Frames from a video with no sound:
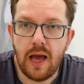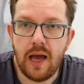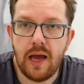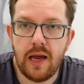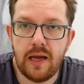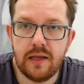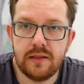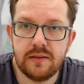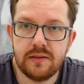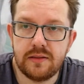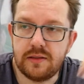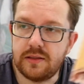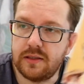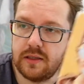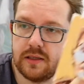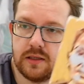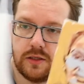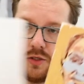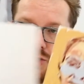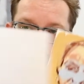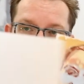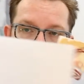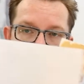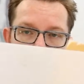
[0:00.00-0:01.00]
and
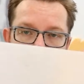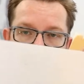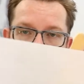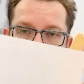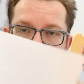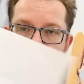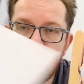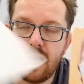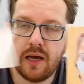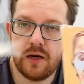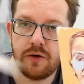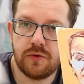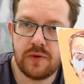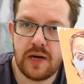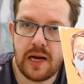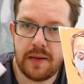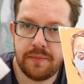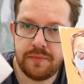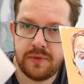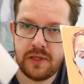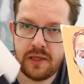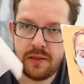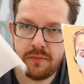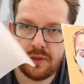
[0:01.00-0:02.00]
usually I
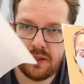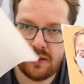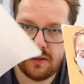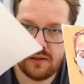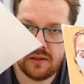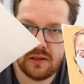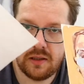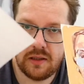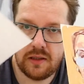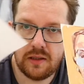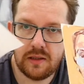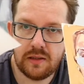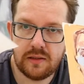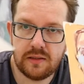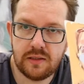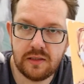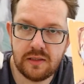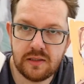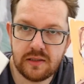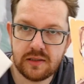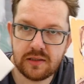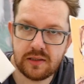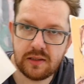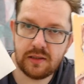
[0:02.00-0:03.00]
wrap them in
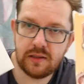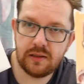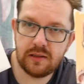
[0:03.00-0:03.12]
this